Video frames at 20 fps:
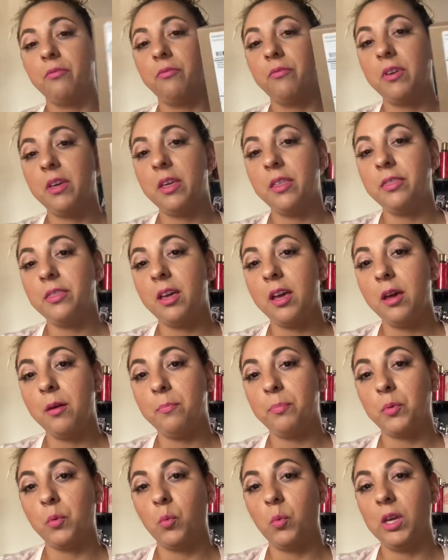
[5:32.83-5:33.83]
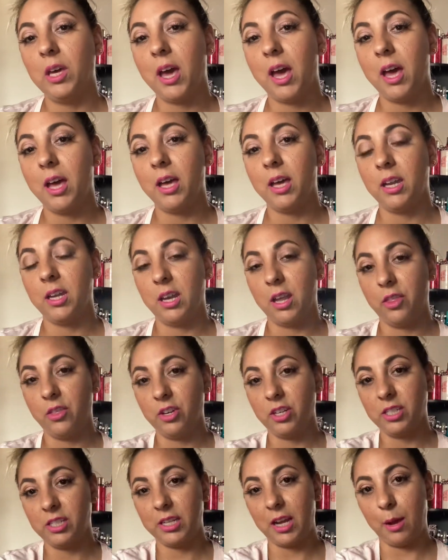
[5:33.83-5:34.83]
Fifth up, we got another
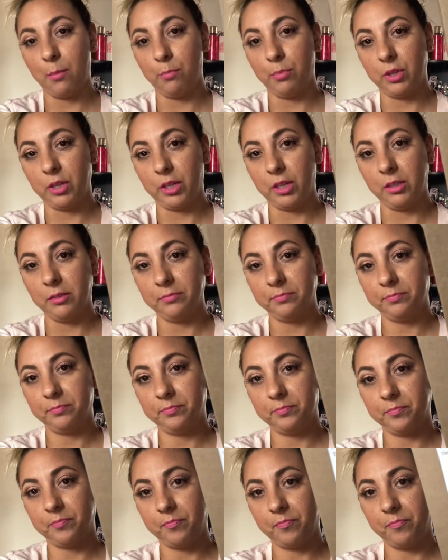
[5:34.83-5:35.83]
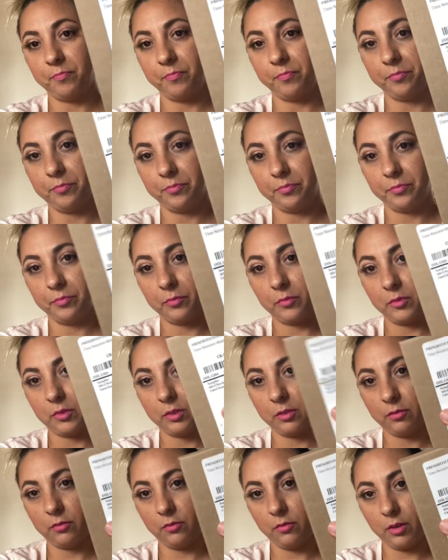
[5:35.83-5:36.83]
sampler
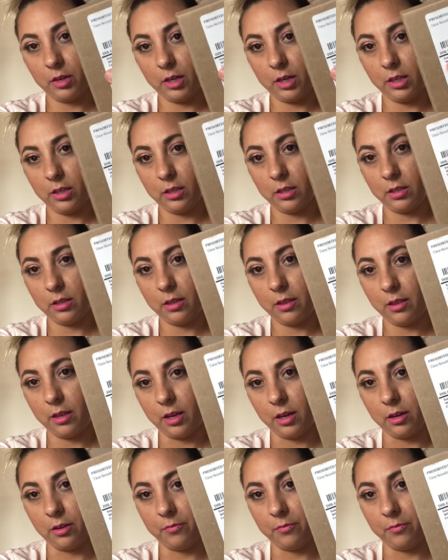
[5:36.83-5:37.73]
right there.